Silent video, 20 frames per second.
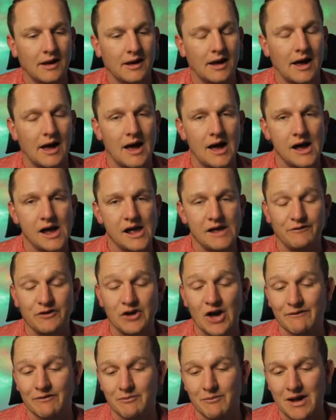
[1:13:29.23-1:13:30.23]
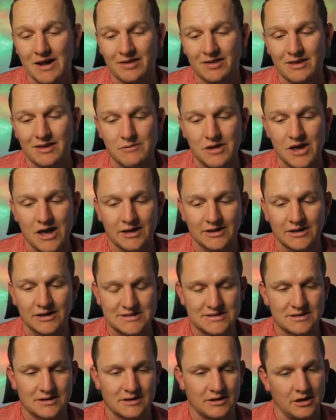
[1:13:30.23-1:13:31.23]
Uh, if you haven't met them
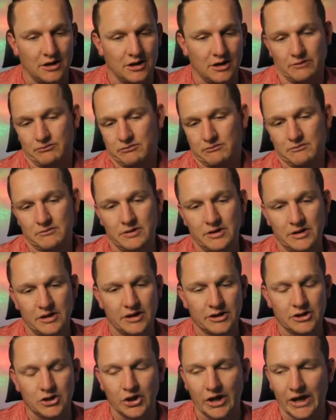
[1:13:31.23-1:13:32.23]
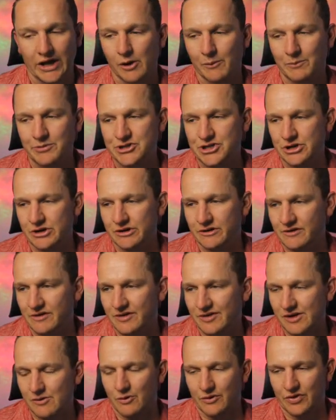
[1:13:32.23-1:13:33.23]
yet, you, know, you get an opportunity to
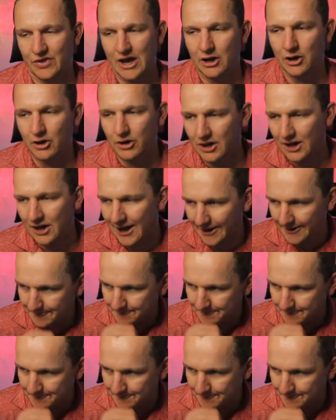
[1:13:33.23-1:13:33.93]
see what they look like.